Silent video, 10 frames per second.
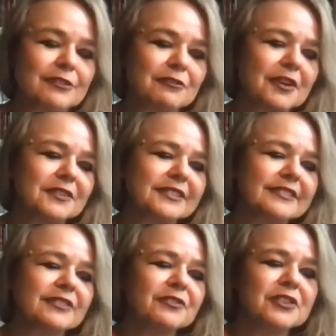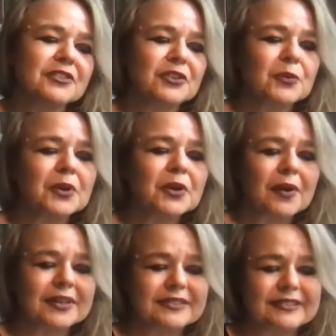it felt as if the two were
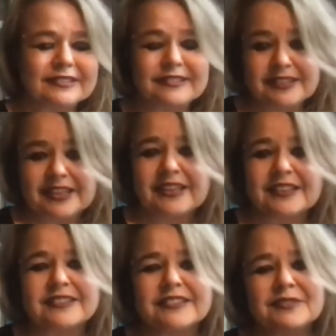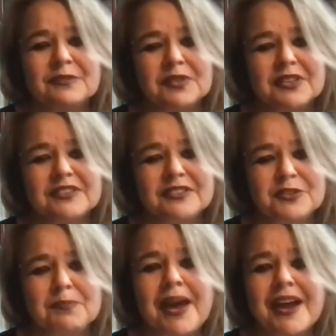quite distinct and with the two
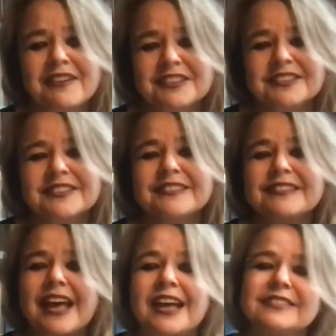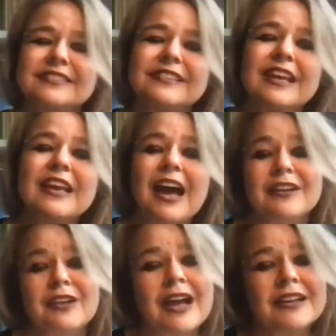mm-hmm. parents. And
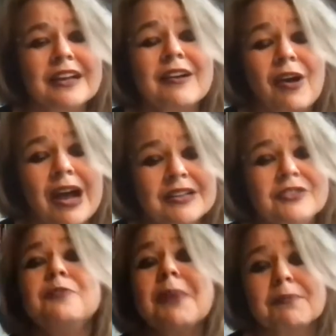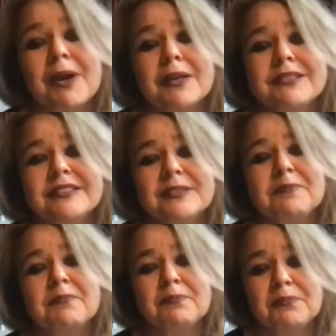and, mm-hmm. and I, I knew Magpie Daddy
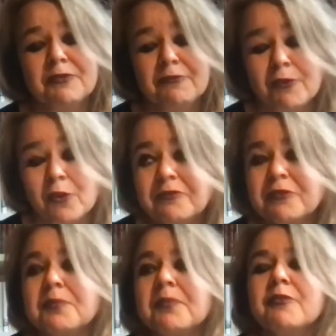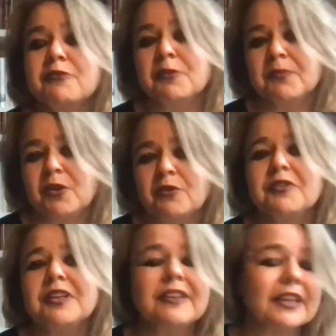before from from your
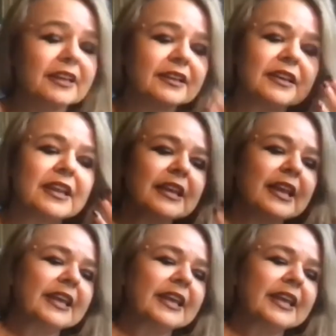reading in mm-hmm.